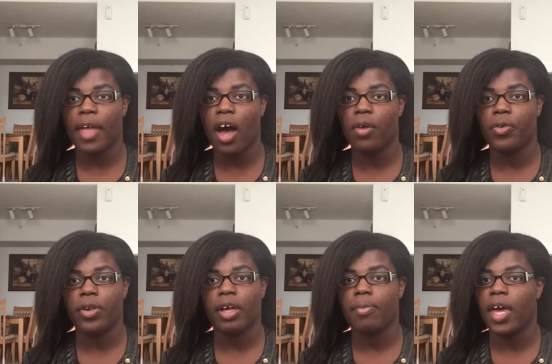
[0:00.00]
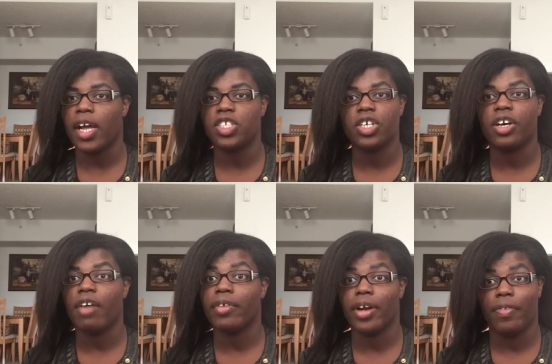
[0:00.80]
now and they're like, man, I should have
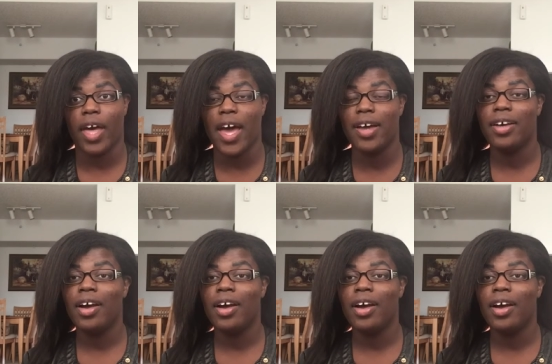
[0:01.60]
never done that.